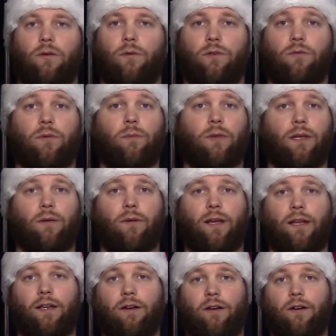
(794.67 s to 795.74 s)
which we play
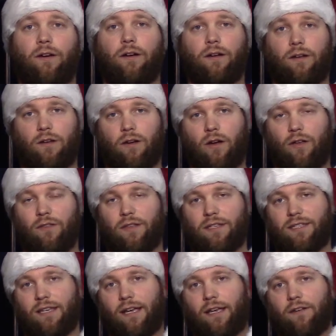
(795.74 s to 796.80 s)
right here on the
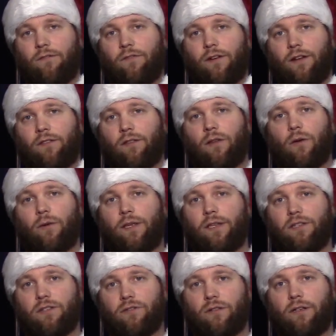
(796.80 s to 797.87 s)
2nd fret of the low E
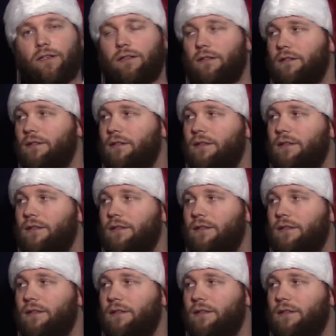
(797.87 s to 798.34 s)
string,